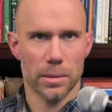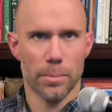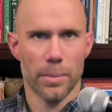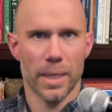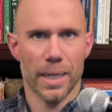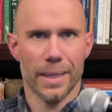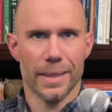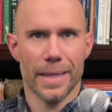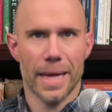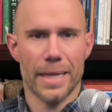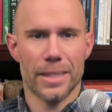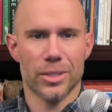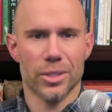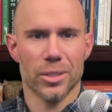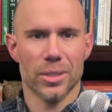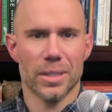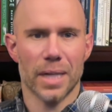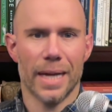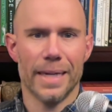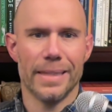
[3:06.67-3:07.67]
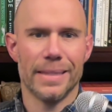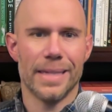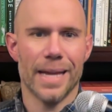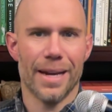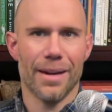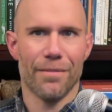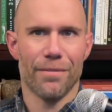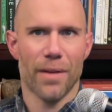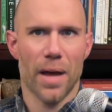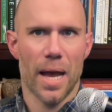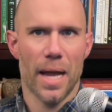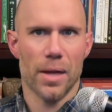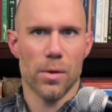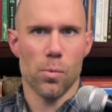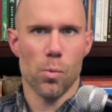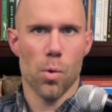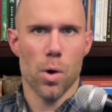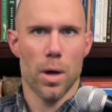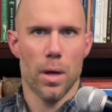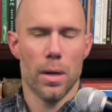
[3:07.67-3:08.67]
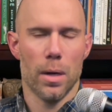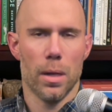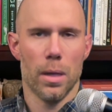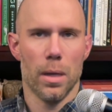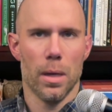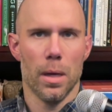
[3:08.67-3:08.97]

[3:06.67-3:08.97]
meaning that just identifying one